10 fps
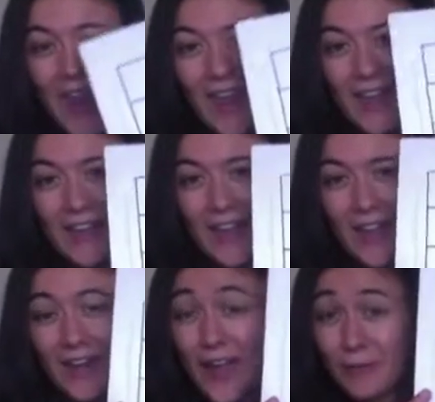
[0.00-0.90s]
And
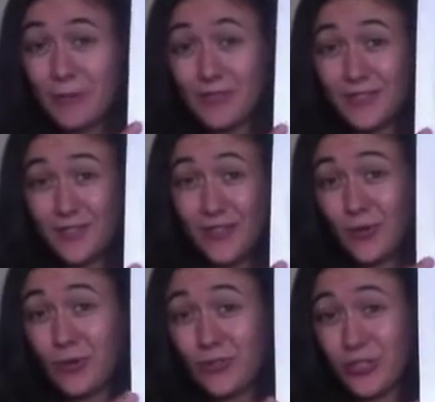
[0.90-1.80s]
I personally think
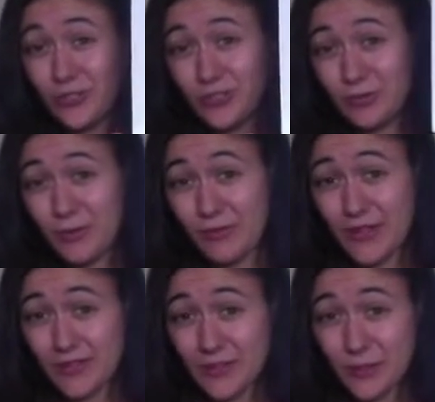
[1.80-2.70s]
chord charts should be
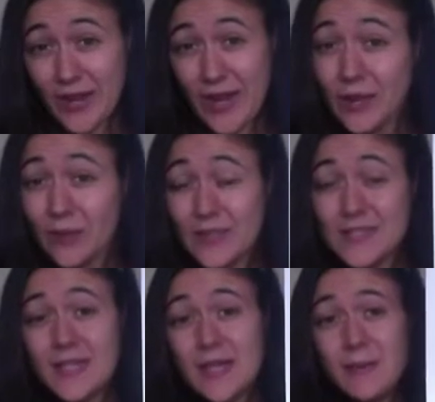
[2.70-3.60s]
written this way
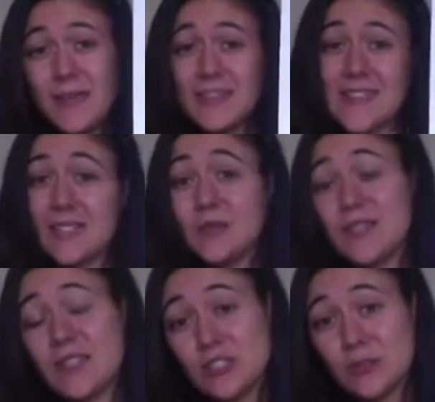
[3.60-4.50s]
anyways, because that's what
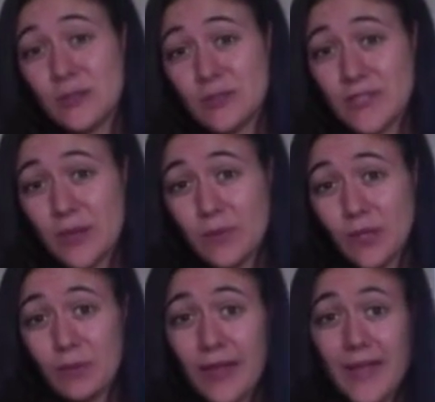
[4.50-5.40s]
the instrument looks like when
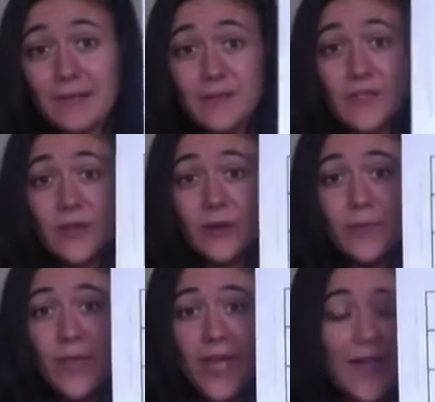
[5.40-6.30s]
you play it.
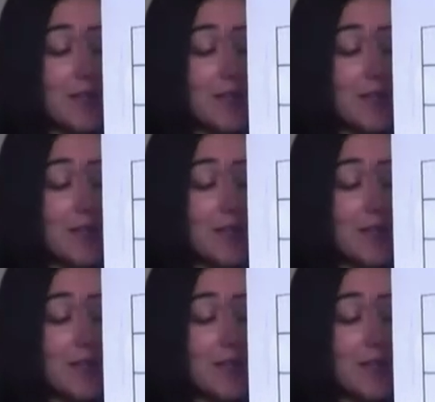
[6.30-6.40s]
So I